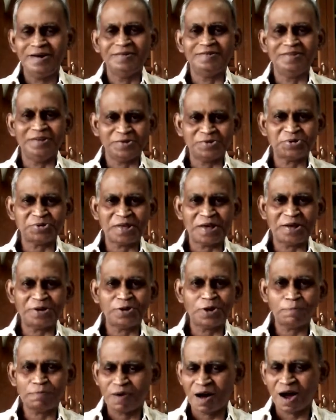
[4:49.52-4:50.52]
This is the end
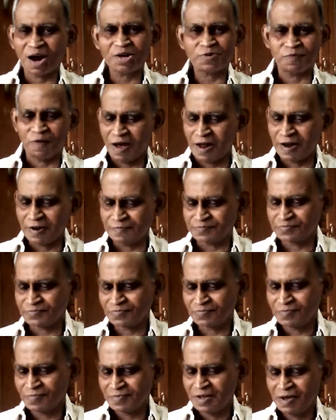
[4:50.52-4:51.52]
of part 1,
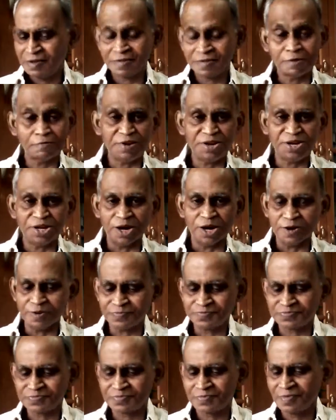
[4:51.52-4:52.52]
The Widow.
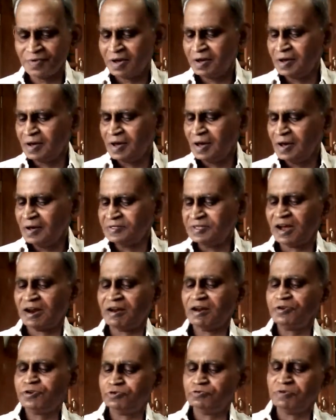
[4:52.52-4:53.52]
There
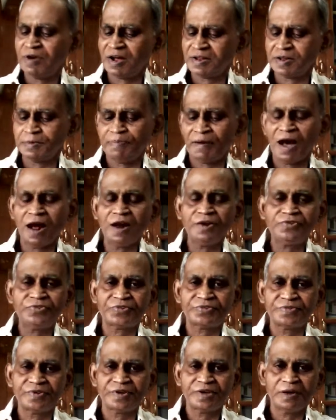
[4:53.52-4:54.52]
are 2 other
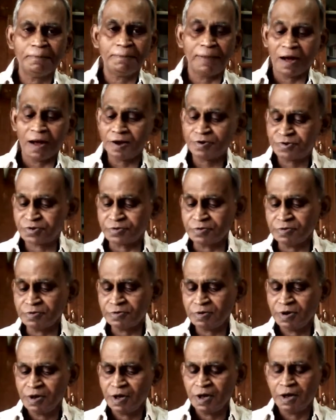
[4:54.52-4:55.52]
parts, part 2,
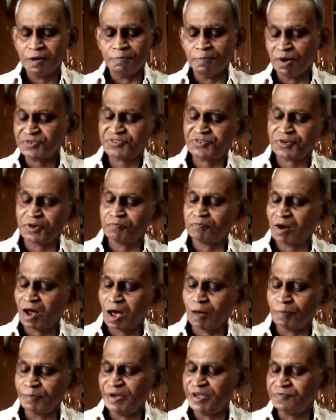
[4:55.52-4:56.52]
Boston
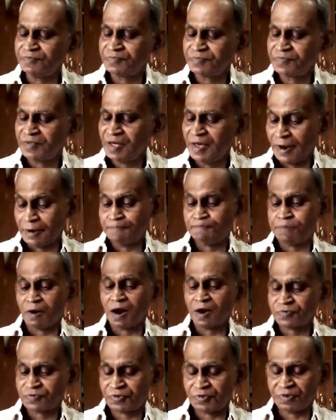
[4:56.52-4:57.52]
Brahmin, and
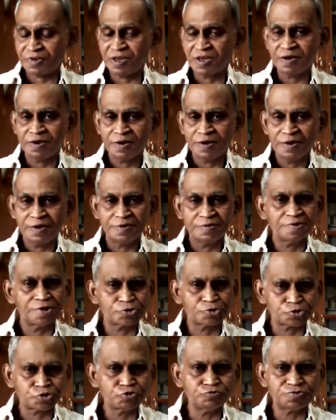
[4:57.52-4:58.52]
part 3, The
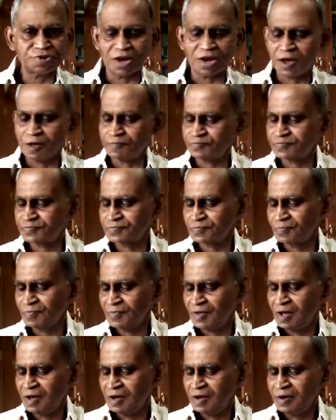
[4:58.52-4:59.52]
Sutta.
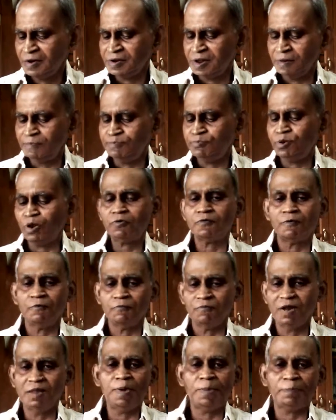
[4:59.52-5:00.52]
The book
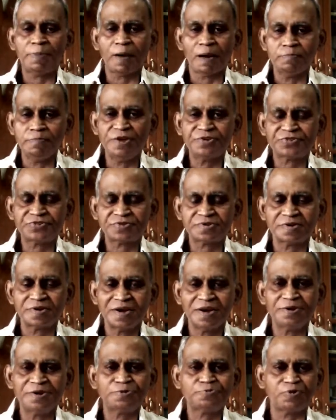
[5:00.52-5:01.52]
will be published
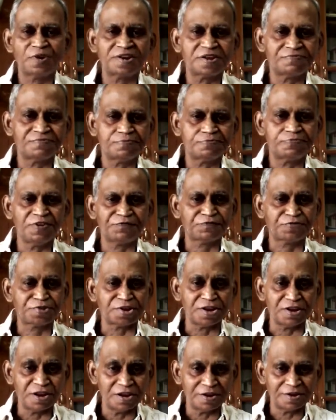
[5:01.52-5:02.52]
in
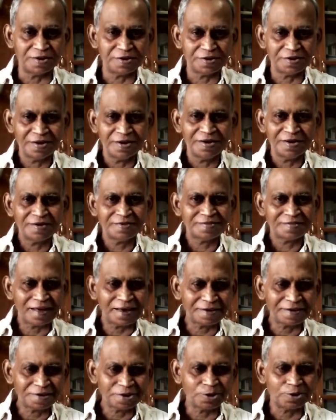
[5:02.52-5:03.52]
2015.
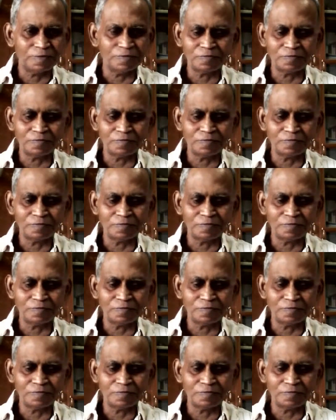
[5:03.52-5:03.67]
Thank you.